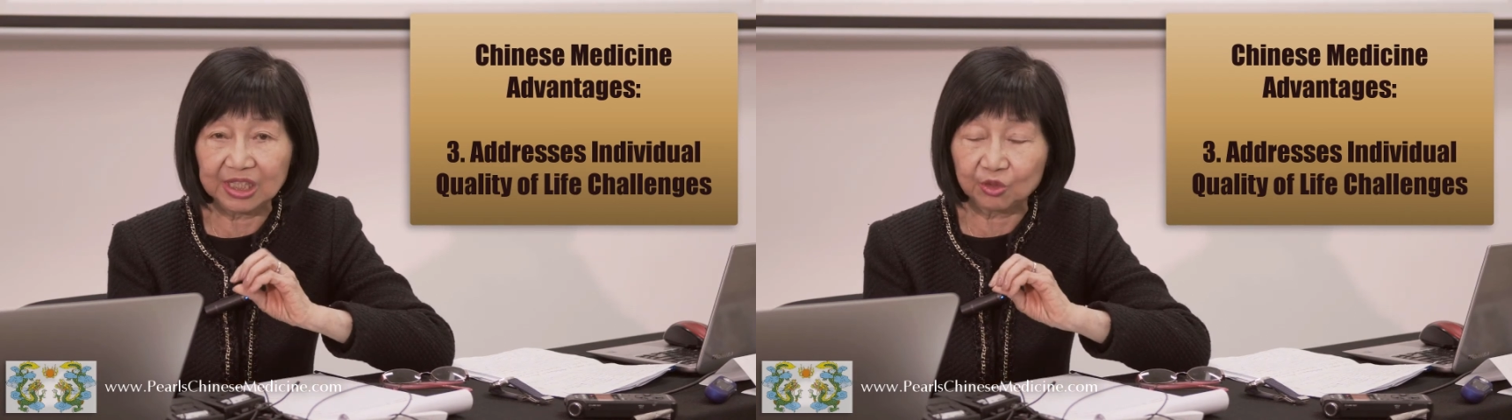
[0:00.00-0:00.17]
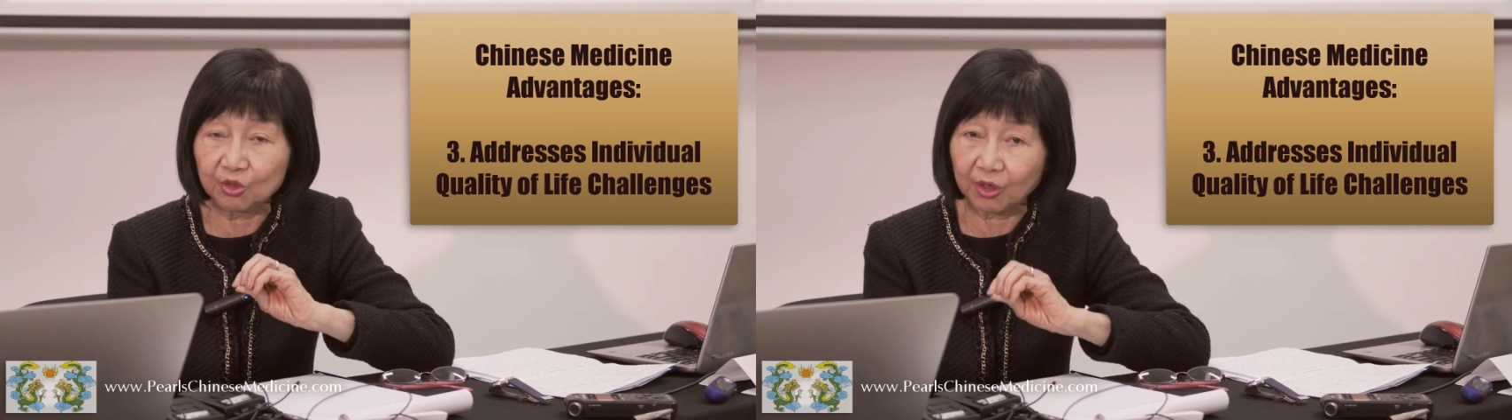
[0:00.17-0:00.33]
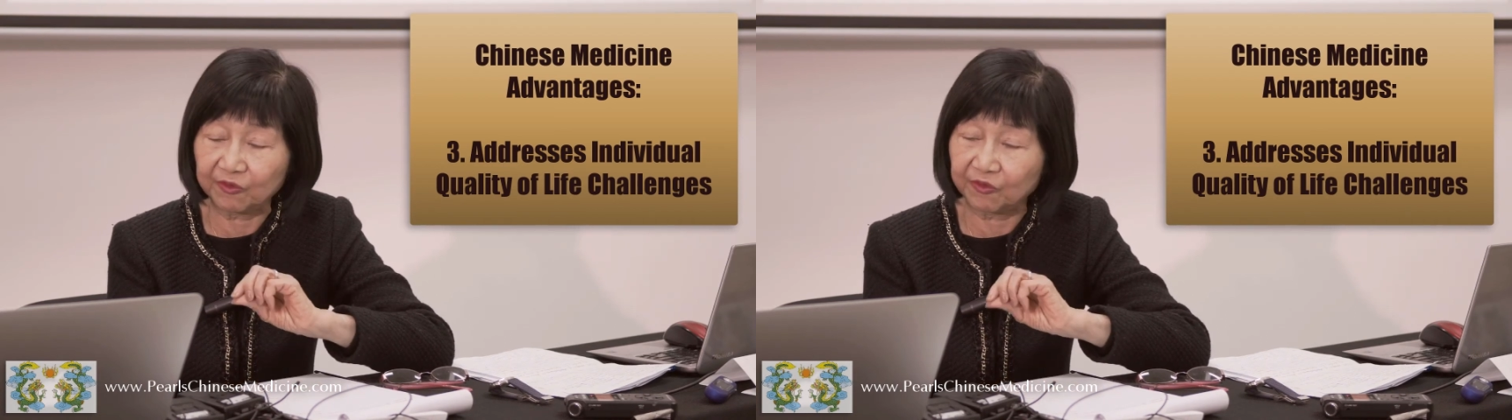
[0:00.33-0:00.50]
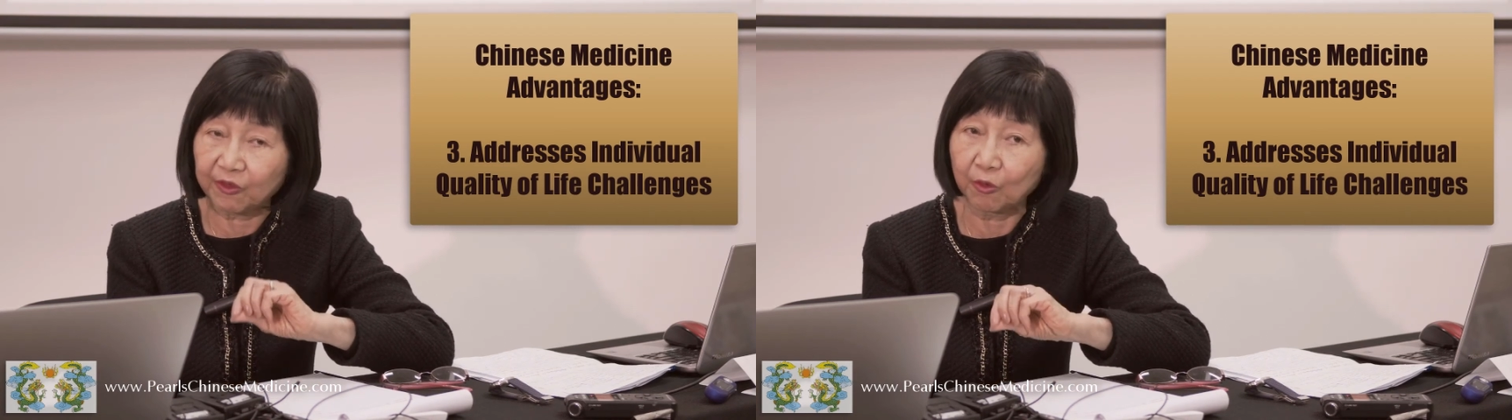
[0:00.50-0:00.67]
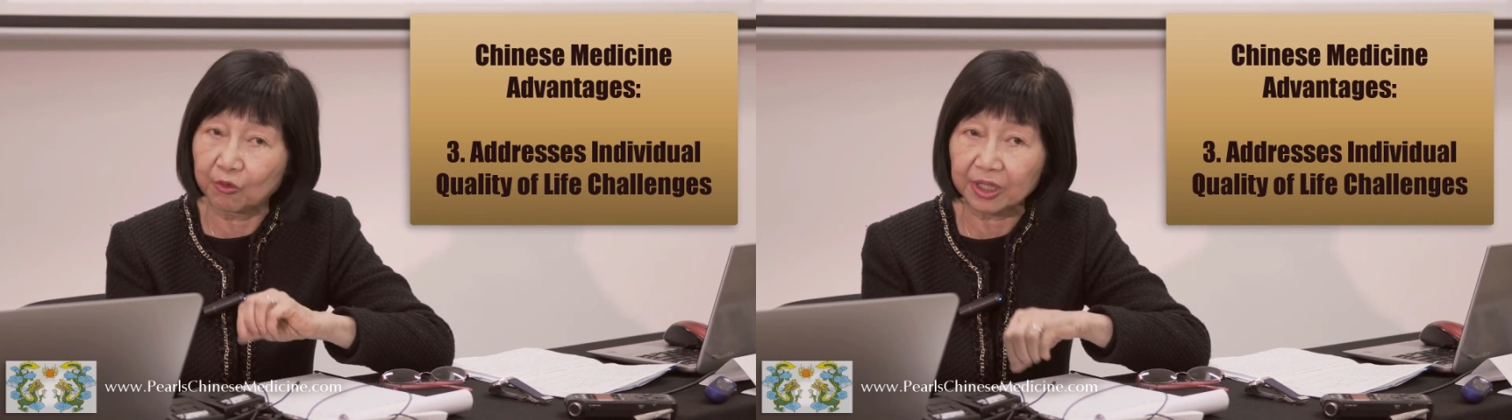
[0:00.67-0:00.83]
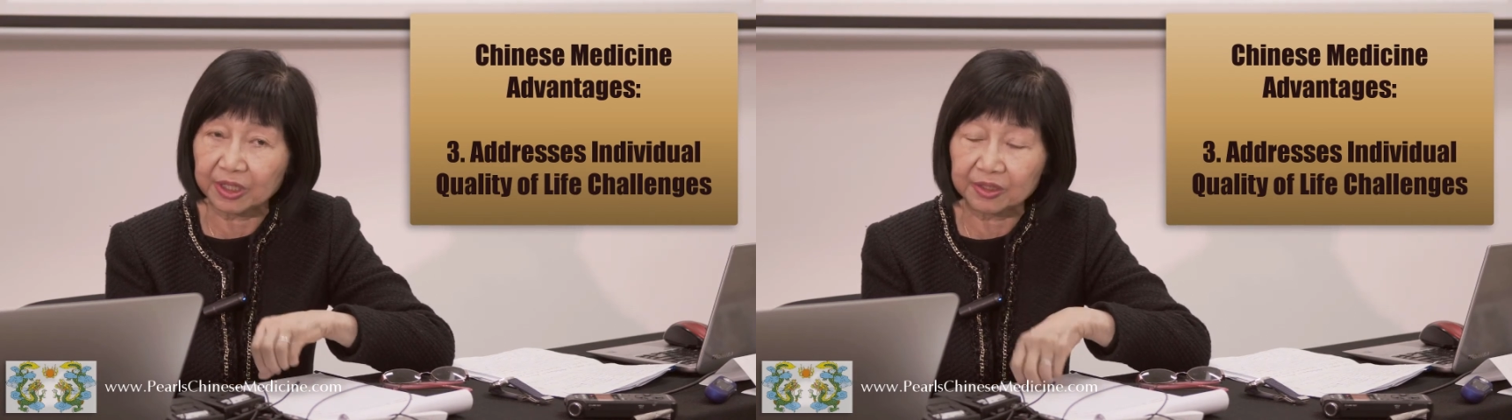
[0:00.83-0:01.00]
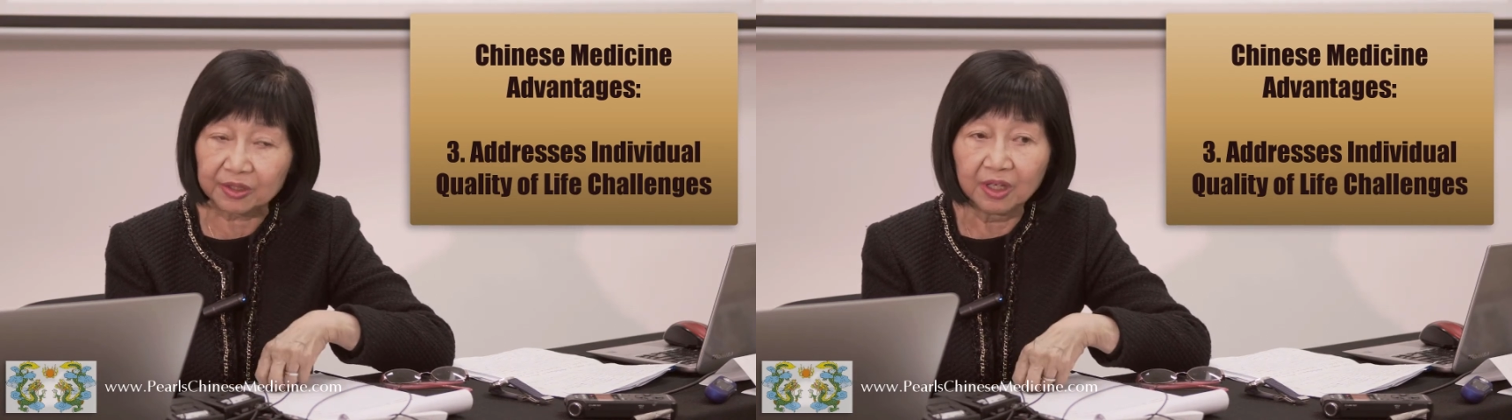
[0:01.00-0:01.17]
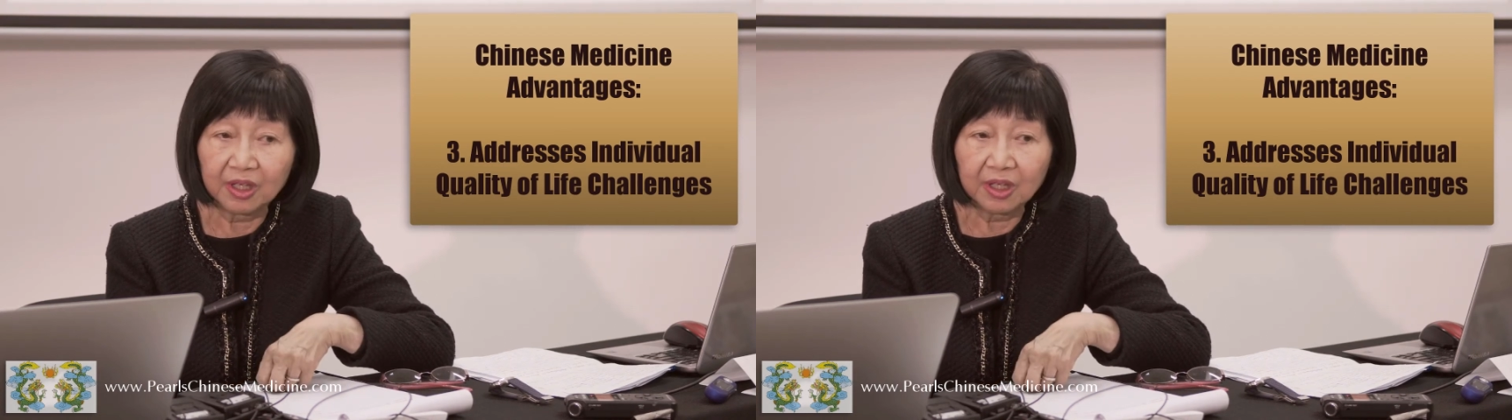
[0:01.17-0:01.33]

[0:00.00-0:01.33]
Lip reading: is not focused